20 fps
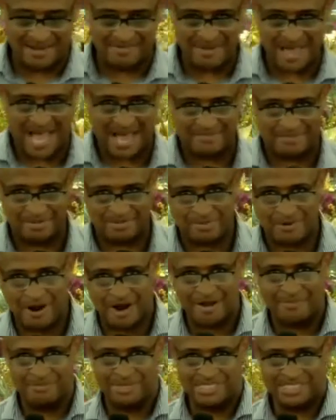I'm a
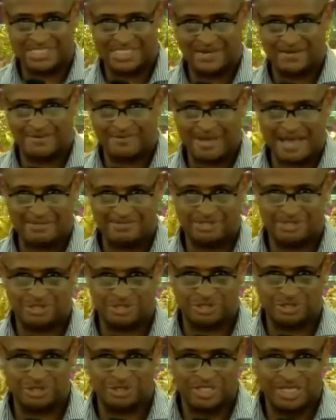part of Missionary Baptist
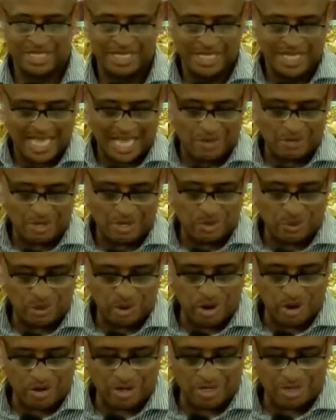Church, and we
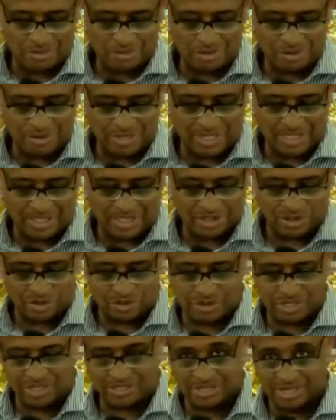welcome you
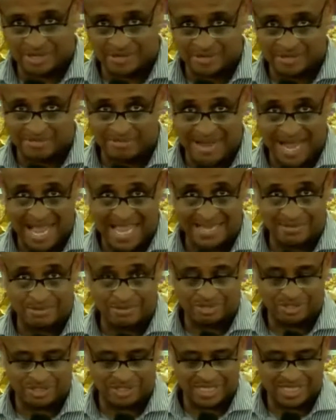into another Bible
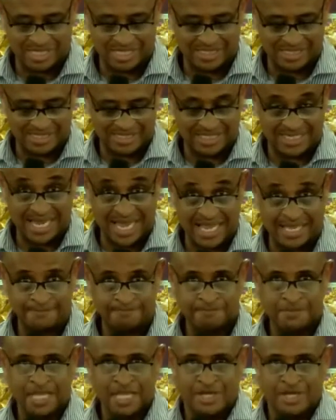study tonight
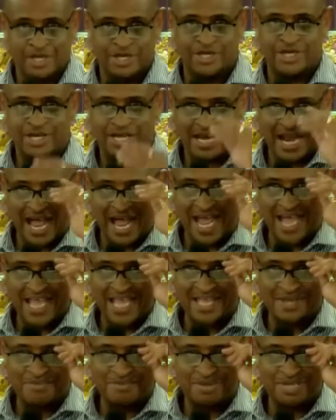here at
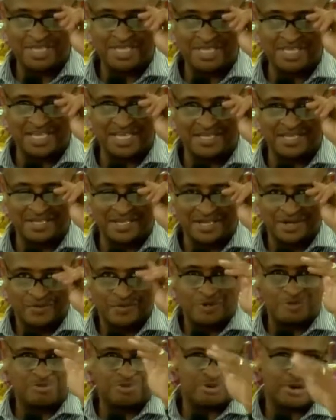IAP, and
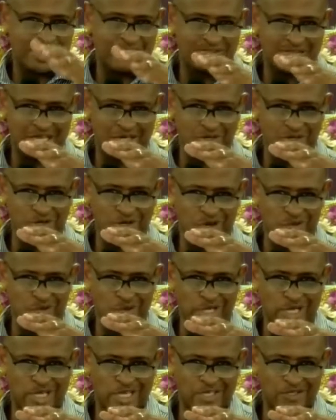we pray that your
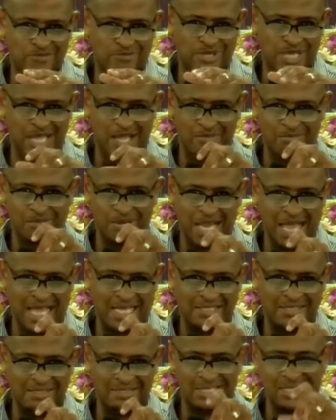week is being
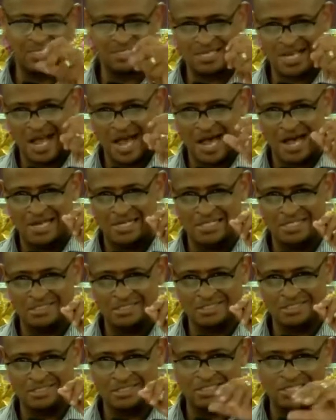blessed and God is
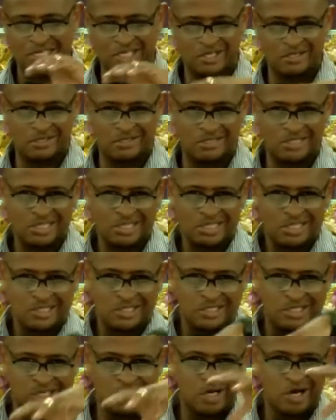continuing
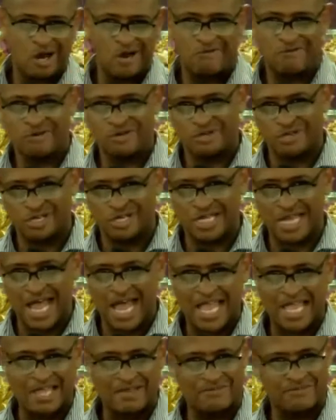to cover your
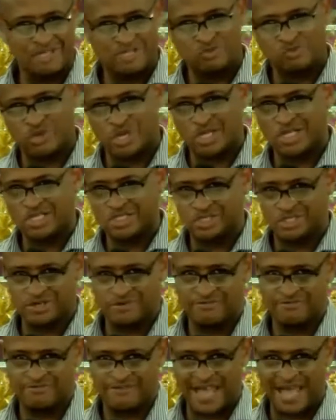life as well as your
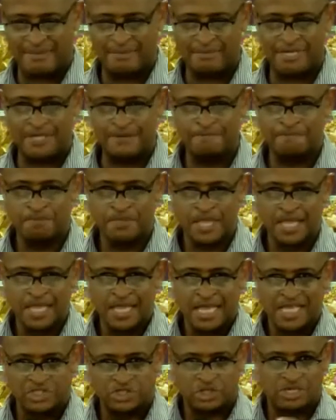family.
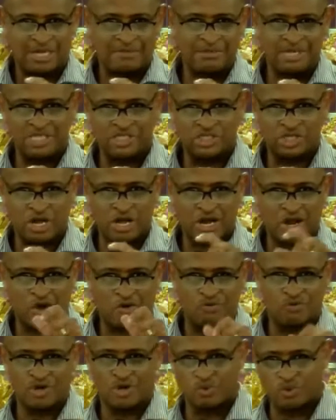And so let me start off
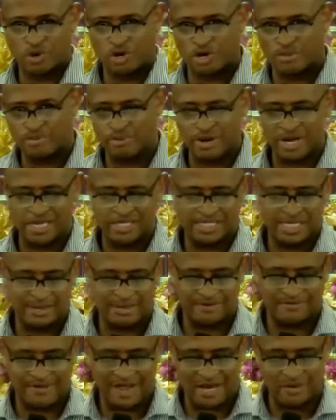with a word of prayer. Dear Heavenly
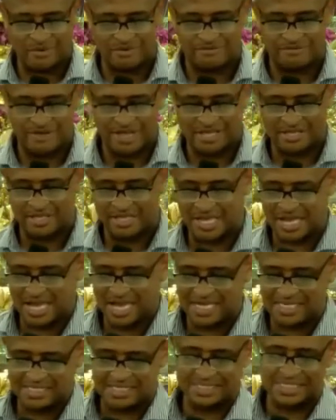Father, we thank you,
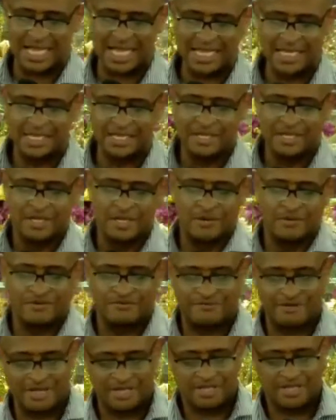God, tonight. We
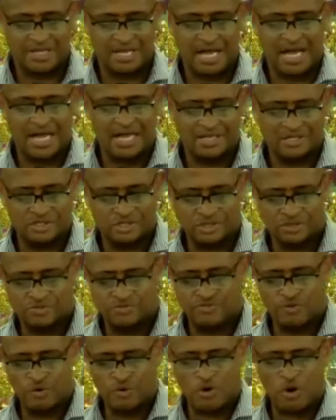thank you, God,
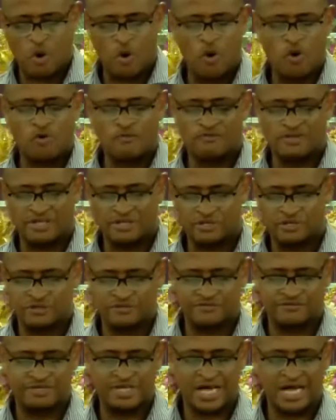for all that
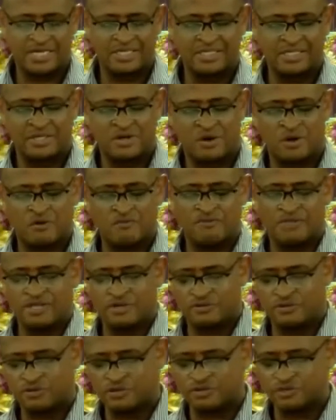you've done and all
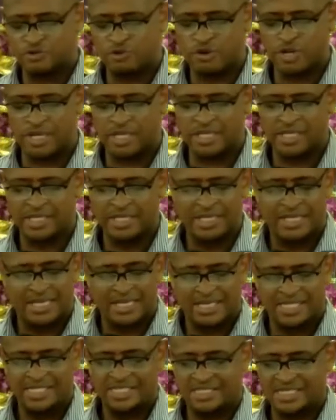that you're doing in
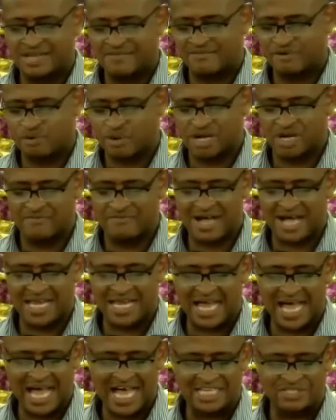each and every one of our
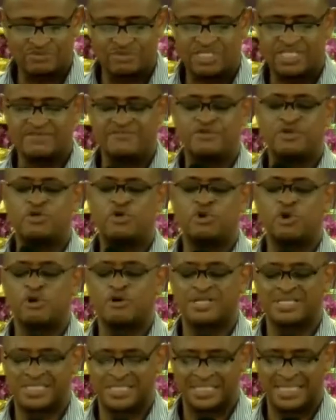lives. We give you glory
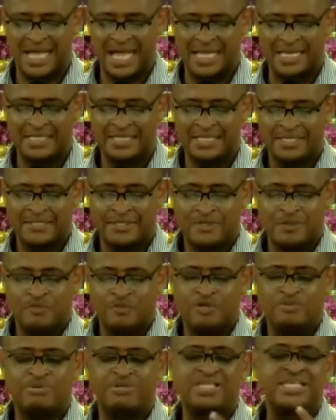tonight. We
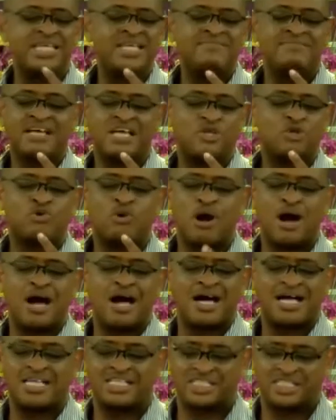believe that you
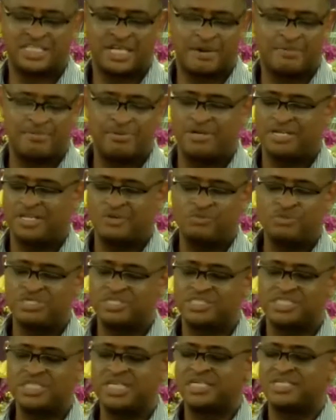are our shepherd and we
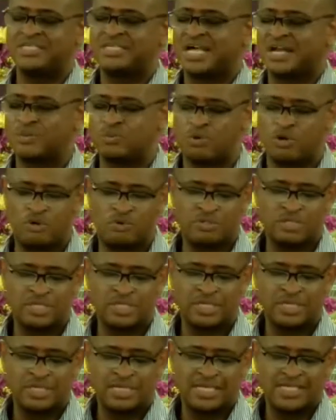shall not want.
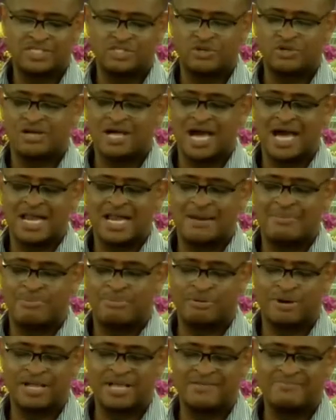And so, God, I
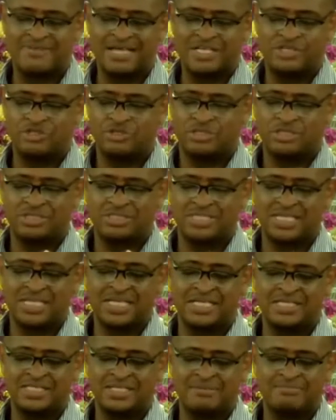pray that you
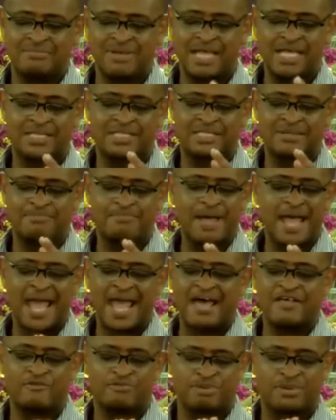continue to make the
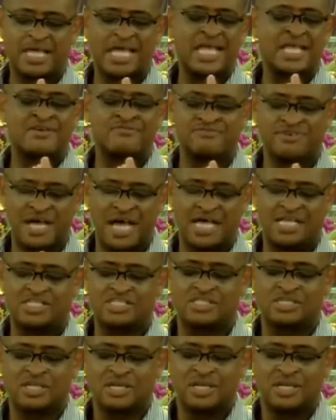path plain for us.